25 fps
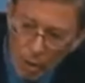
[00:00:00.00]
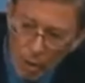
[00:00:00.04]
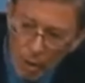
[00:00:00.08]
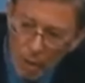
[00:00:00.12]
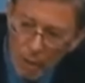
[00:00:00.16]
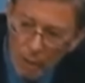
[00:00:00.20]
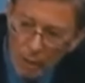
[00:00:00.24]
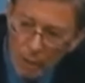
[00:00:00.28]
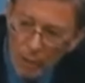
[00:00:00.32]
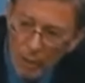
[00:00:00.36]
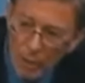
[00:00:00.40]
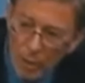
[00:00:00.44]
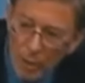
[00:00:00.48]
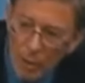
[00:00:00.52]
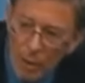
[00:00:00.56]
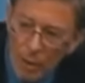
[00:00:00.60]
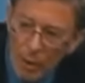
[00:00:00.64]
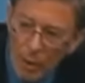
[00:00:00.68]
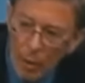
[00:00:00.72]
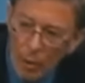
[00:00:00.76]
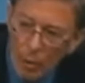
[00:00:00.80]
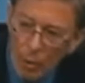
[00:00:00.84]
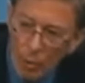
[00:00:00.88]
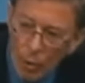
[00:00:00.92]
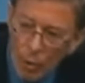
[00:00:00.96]
out
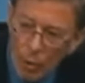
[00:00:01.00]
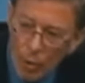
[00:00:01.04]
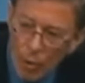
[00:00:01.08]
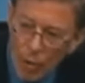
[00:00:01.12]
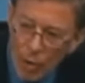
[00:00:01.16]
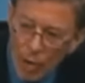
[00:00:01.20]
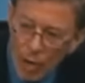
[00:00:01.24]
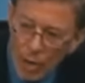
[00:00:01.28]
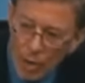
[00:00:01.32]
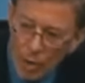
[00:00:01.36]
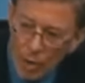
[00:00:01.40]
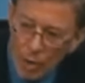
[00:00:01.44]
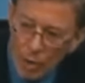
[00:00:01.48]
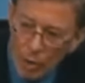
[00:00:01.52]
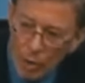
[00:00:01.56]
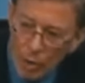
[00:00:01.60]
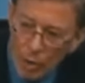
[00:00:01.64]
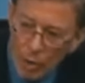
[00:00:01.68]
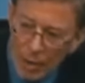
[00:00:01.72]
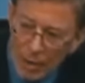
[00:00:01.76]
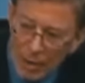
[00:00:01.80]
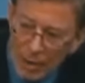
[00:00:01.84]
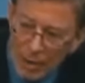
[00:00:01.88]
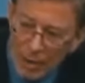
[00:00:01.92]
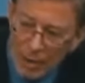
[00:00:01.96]
at where NATO
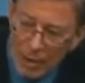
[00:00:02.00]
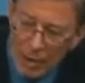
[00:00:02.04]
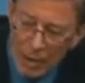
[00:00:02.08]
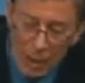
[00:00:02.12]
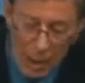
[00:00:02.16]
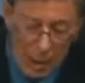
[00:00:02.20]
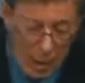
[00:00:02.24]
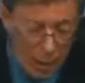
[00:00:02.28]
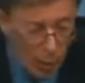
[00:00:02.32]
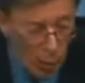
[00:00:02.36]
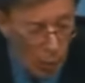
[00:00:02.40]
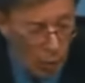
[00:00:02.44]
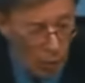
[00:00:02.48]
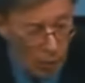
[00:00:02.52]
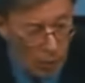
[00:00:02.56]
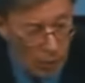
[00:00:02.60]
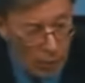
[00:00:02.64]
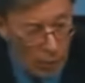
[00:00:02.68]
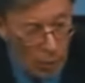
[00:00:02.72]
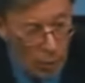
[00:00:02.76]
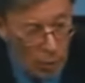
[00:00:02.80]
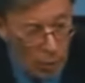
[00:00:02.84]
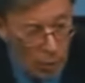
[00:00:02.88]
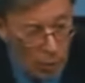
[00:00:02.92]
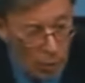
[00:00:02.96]
is and where
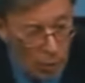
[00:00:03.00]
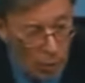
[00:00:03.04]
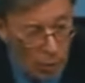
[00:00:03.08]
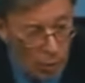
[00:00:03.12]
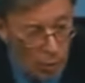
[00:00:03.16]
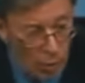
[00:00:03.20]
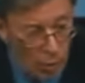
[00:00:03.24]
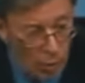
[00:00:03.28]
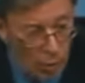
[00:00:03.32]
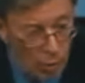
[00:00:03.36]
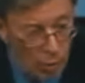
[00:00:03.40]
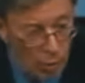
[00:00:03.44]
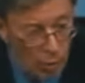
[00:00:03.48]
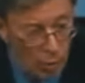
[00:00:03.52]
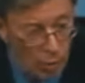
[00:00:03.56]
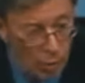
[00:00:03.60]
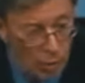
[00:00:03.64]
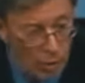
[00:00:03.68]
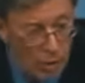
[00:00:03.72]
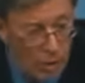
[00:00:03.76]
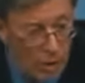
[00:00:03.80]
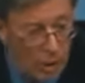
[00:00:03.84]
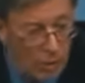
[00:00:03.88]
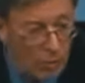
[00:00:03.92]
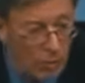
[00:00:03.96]
they want to go,
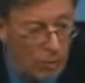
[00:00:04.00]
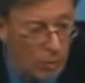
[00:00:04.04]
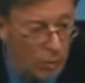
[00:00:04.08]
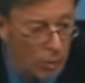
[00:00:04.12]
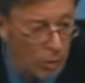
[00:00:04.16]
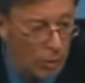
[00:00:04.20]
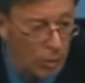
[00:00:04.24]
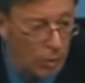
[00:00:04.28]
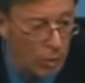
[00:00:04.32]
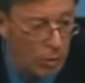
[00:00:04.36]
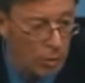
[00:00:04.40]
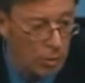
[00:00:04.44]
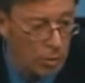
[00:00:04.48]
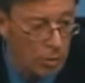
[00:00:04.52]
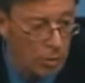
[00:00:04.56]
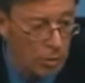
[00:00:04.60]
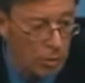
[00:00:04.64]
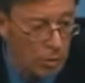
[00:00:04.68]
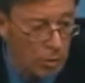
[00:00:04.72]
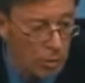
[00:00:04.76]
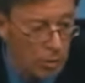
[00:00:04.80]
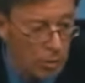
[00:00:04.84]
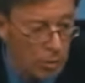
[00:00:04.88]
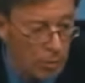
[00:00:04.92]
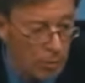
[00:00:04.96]
it's everywhere.
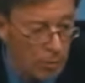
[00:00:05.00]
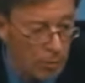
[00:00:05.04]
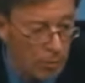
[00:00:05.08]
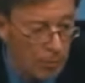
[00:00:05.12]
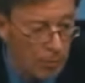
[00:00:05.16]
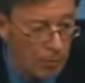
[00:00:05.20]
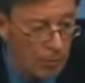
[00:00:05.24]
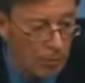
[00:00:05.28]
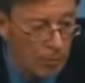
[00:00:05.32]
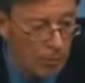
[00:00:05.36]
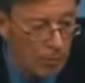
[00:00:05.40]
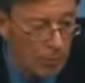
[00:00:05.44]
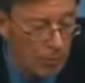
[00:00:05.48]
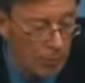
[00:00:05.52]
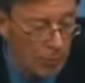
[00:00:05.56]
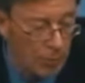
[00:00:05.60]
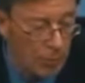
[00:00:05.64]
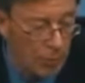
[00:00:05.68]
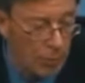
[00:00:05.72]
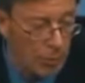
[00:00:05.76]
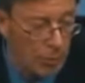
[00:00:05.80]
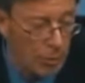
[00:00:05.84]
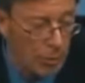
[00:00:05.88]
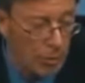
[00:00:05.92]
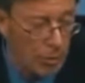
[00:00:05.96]
It's
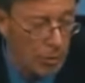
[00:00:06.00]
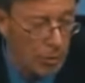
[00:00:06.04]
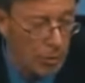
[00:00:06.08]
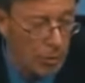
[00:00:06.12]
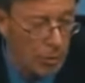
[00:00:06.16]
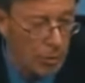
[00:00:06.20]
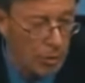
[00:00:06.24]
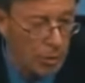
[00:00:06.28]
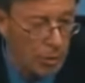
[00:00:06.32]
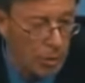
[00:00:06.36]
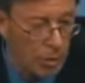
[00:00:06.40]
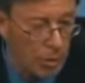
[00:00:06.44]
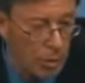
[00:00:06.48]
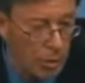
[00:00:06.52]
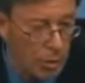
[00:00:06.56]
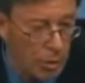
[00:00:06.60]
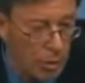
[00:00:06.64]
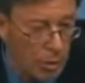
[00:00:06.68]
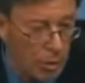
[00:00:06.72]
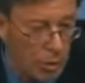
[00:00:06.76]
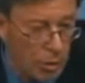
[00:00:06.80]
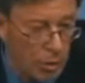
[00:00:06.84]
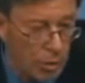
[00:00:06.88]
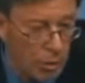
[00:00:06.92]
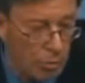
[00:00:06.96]
everywhere on
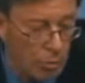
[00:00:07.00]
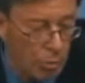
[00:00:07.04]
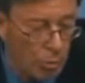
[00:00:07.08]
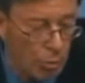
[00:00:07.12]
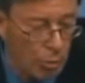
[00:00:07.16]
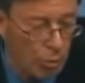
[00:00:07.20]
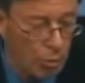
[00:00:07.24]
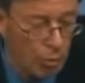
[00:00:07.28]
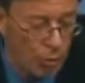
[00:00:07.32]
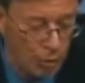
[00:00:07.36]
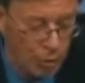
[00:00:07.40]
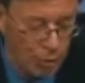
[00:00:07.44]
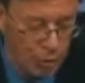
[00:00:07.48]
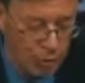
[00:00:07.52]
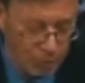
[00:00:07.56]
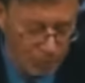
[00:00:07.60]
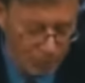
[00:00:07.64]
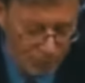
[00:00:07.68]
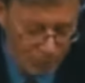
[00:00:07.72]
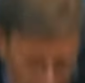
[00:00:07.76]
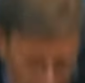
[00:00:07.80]
Russia's borders.